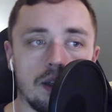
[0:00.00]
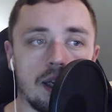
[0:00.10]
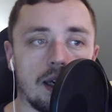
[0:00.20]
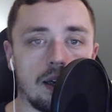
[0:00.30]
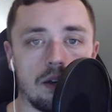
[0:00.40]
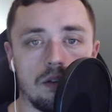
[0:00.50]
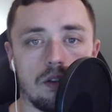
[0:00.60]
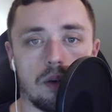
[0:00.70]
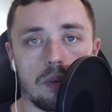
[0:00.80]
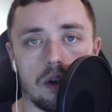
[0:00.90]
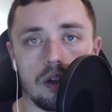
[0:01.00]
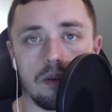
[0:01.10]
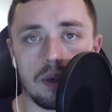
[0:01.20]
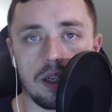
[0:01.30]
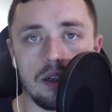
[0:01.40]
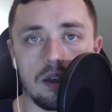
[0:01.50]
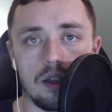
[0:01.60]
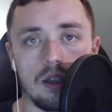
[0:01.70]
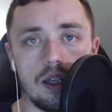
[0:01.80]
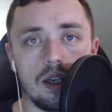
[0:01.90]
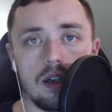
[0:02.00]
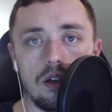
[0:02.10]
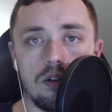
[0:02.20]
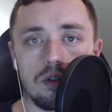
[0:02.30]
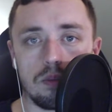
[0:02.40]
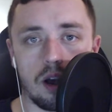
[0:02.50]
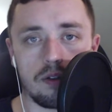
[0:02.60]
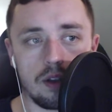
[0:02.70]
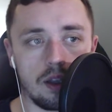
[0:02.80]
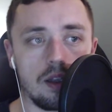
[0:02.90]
they dump all their money and they get a huge profit,